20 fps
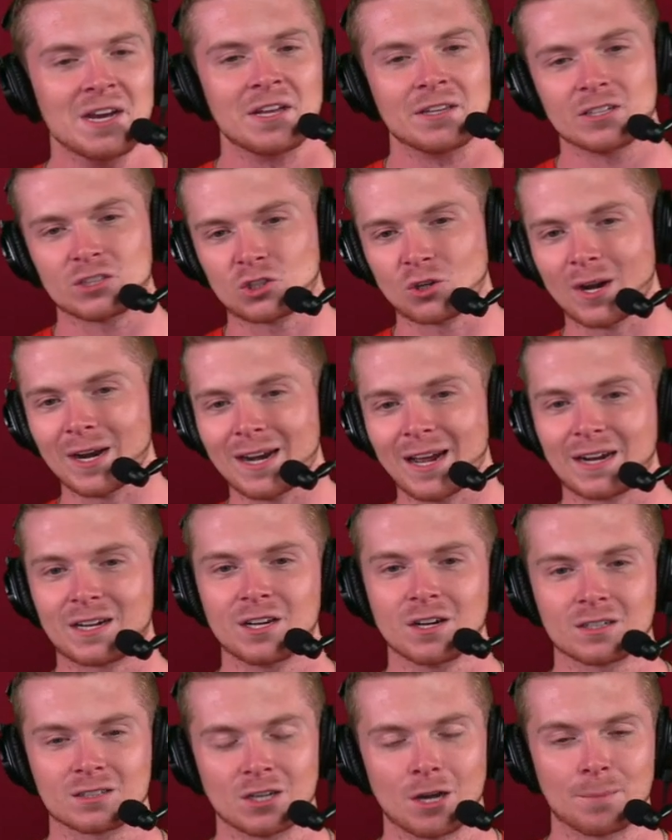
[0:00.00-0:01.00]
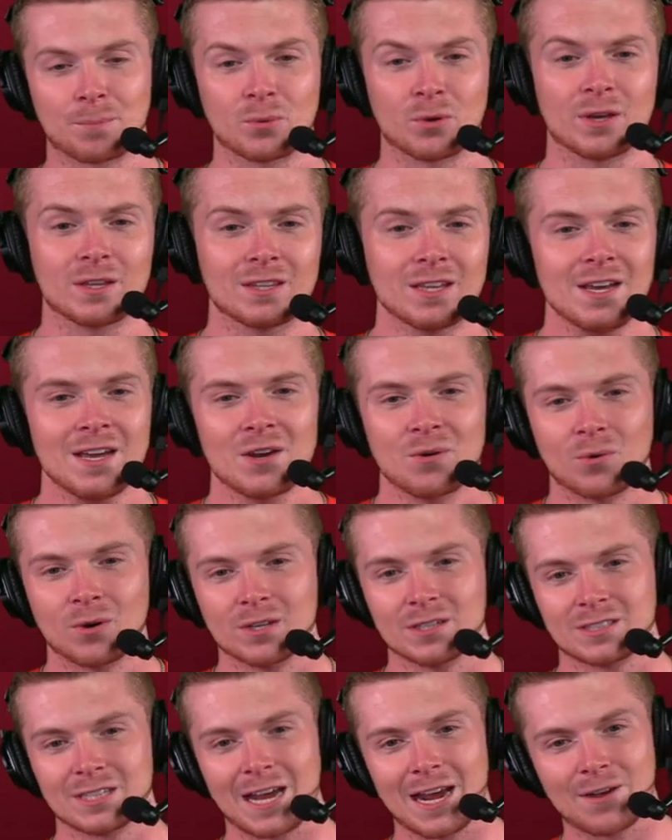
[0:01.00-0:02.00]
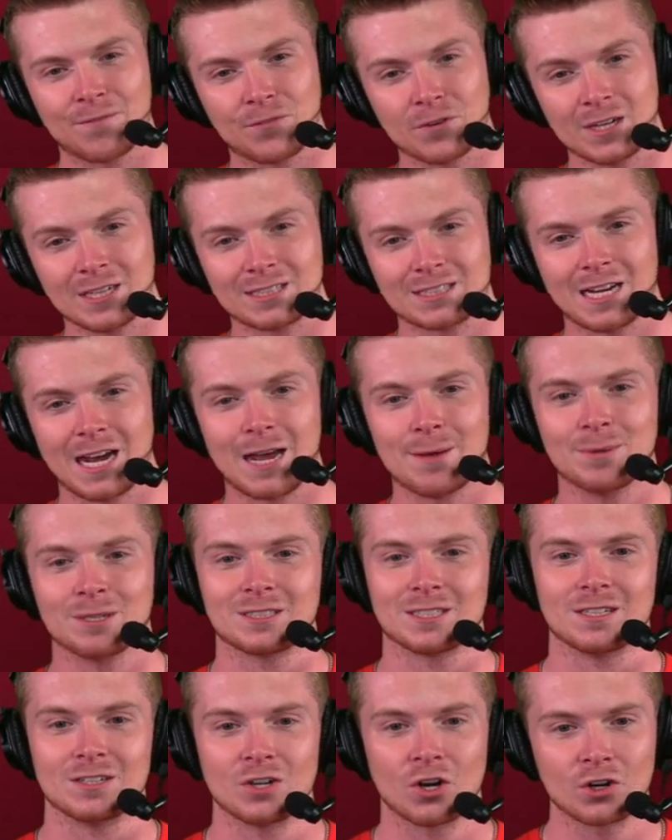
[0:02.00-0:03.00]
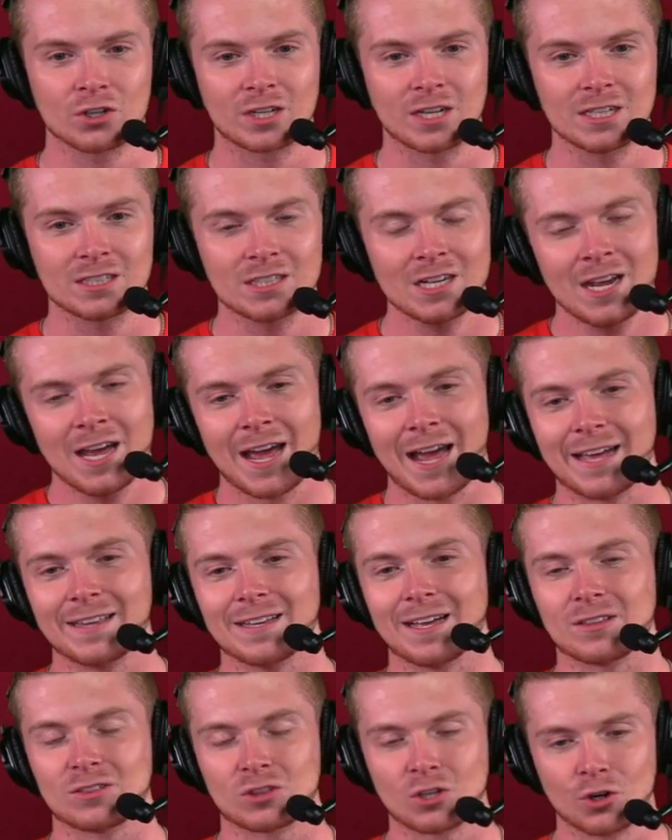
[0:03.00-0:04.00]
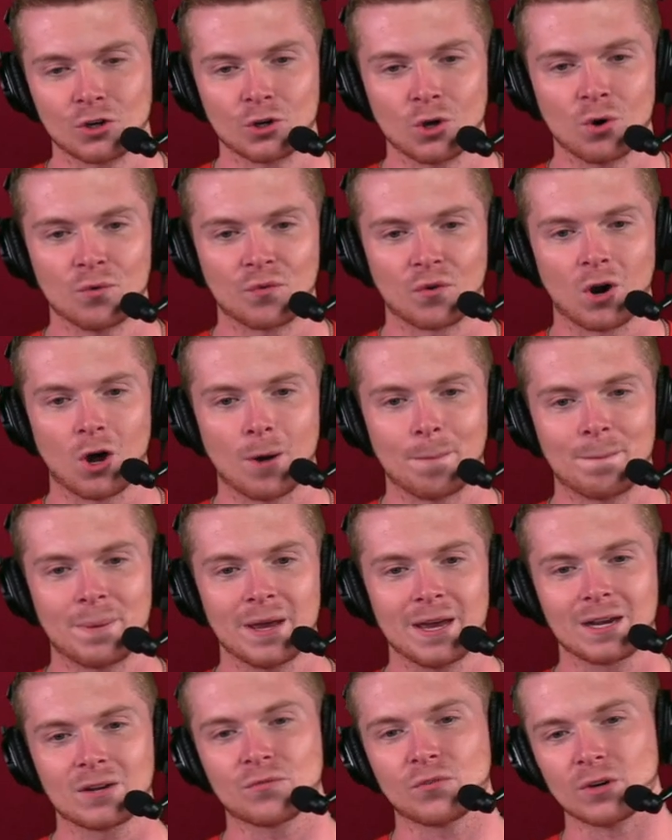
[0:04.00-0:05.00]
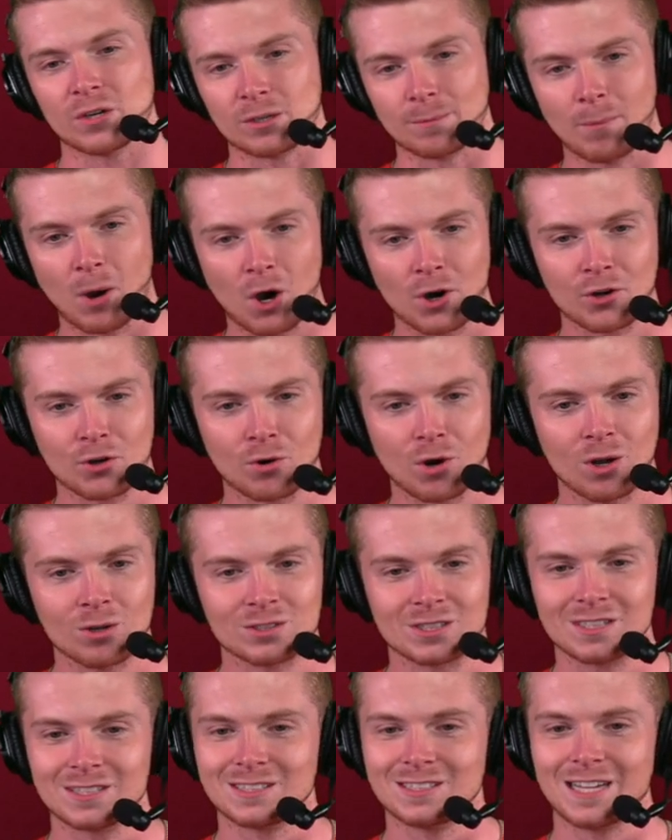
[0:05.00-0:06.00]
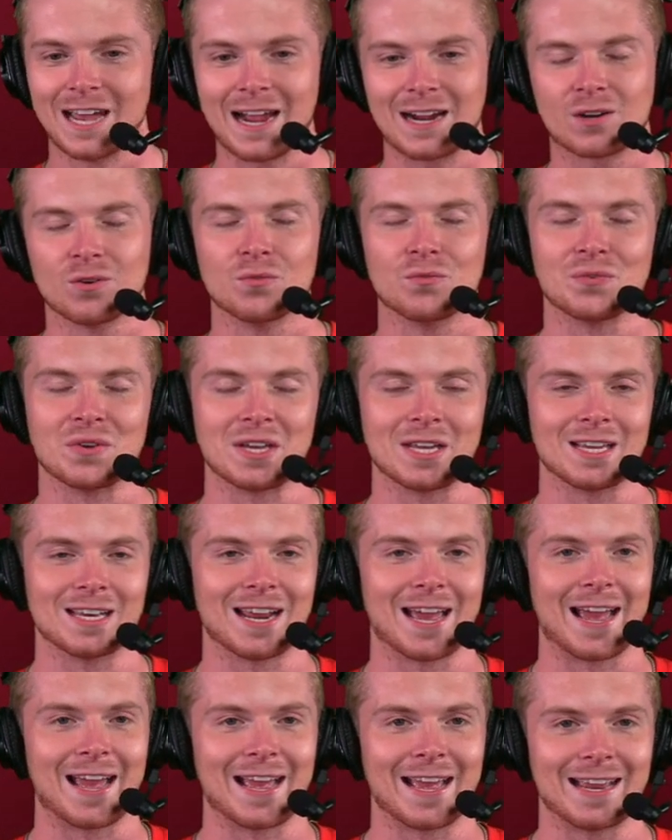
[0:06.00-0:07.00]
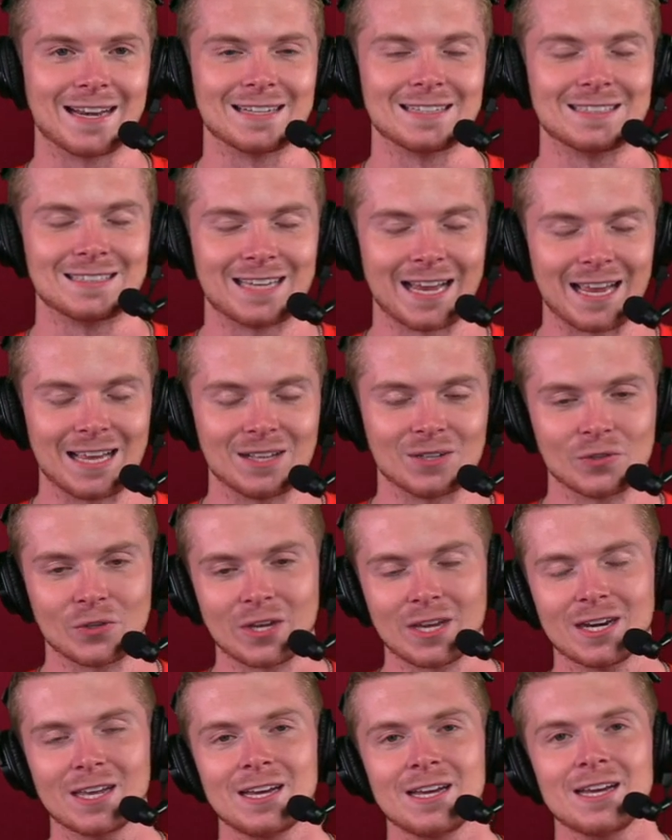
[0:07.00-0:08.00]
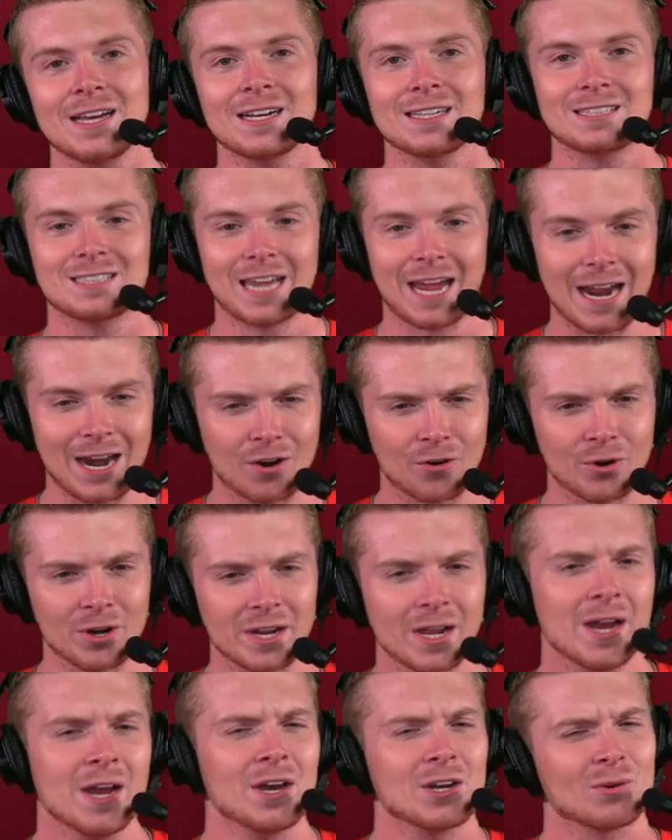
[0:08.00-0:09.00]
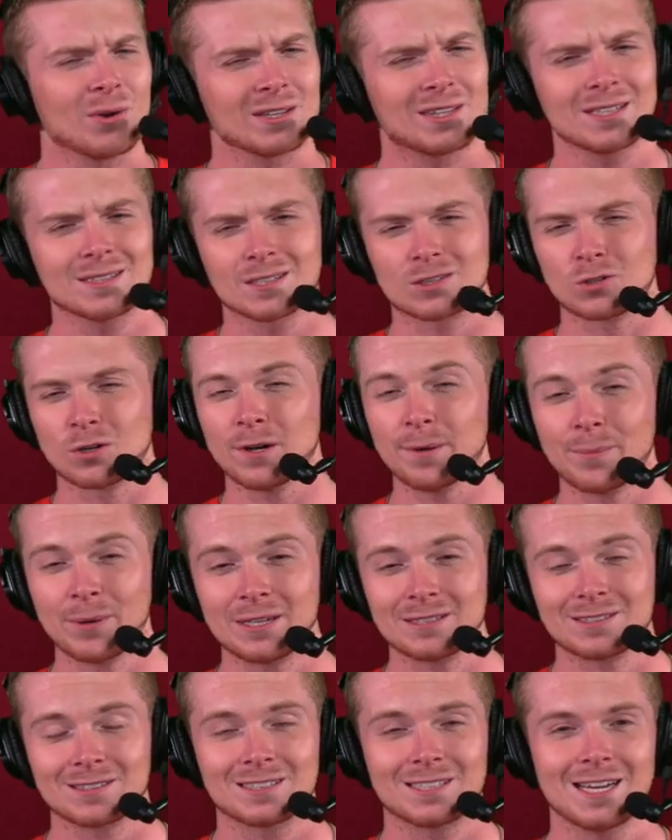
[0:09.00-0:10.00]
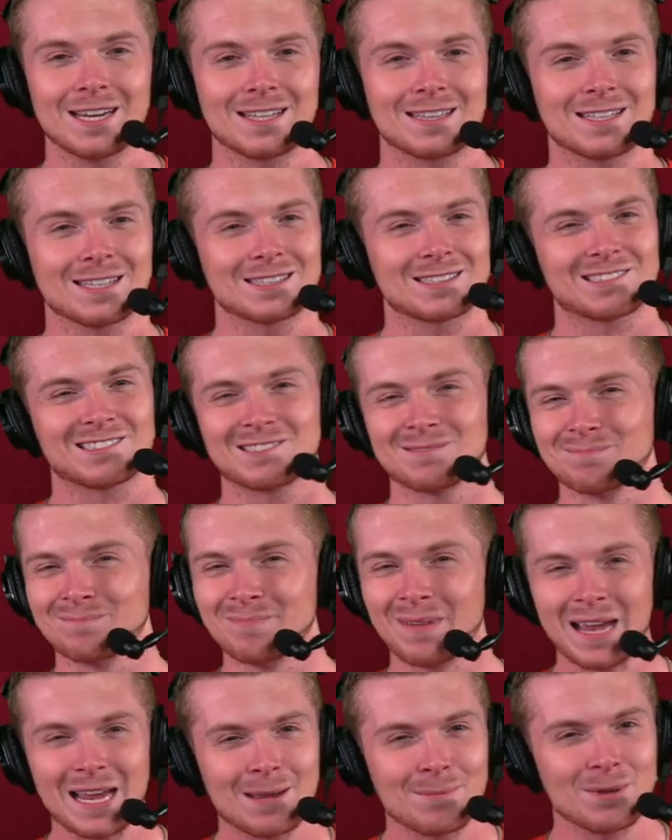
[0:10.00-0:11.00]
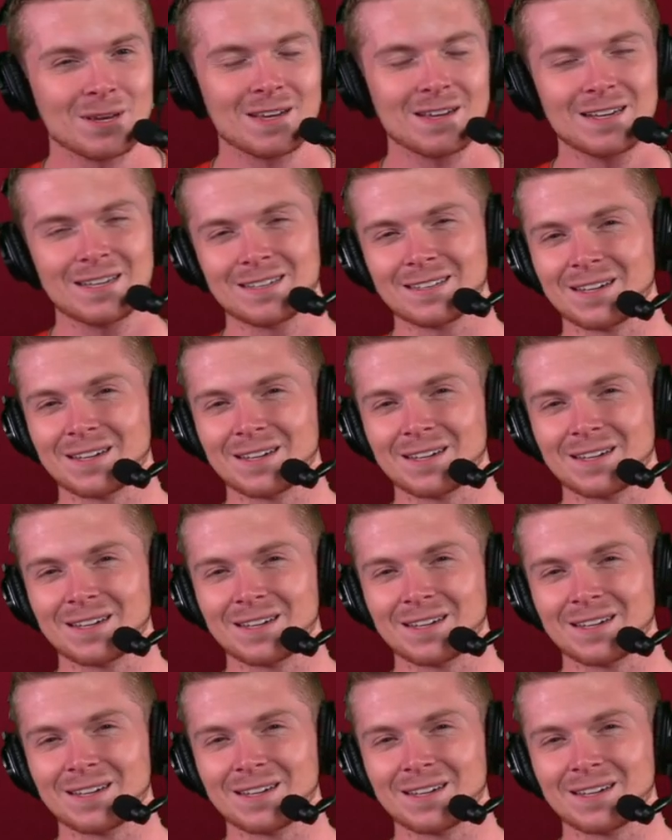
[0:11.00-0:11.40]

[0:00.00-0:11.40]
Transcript: The trade I cooked up with was Anthony Simons and Nurkic and that third overall pick for DeMar DeRozan, Zach LaVine, and Dalen Terry. Do I think the Trailblazers take this? Maybe.